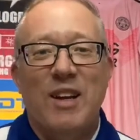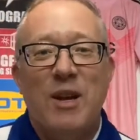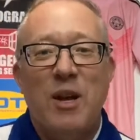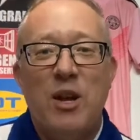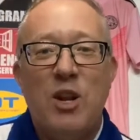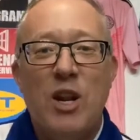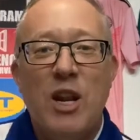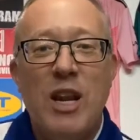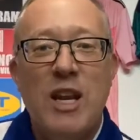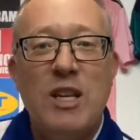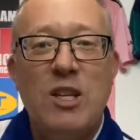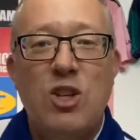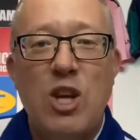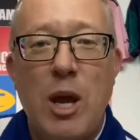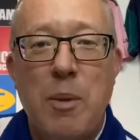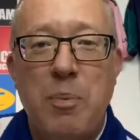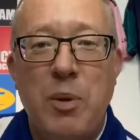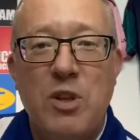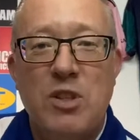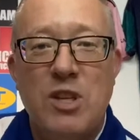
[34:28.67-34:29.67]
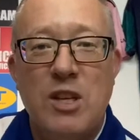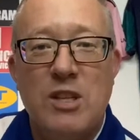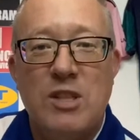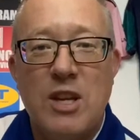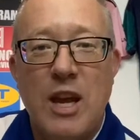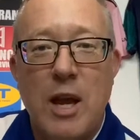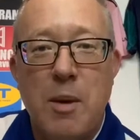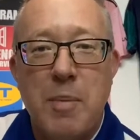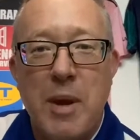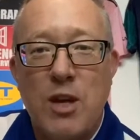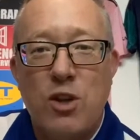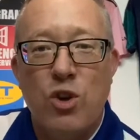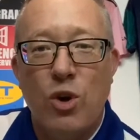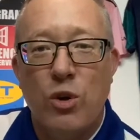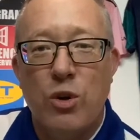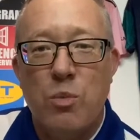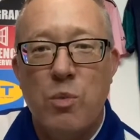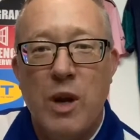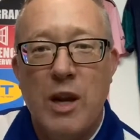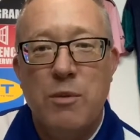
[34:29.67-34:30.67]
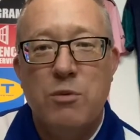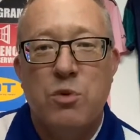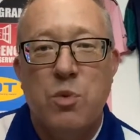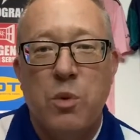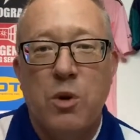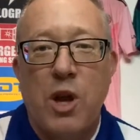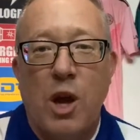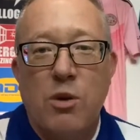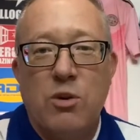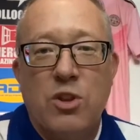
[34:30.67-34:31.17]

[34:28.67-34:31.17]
Lee Chappers is saying, I bet Jordan Williams will go